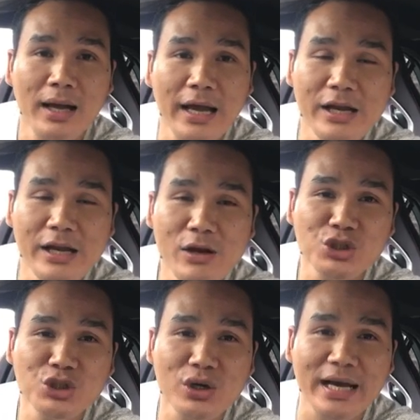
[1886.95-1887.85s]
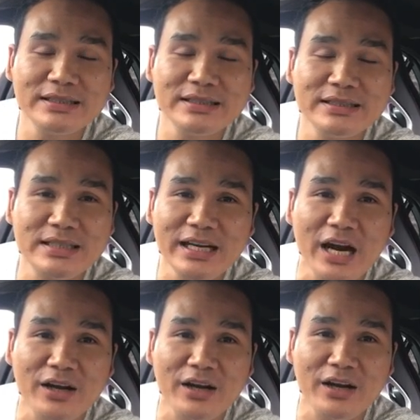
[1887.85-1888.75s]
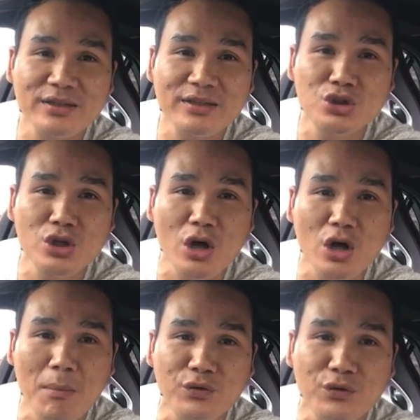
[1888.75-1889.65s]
Anyways, you guys, take care. Thank you so much for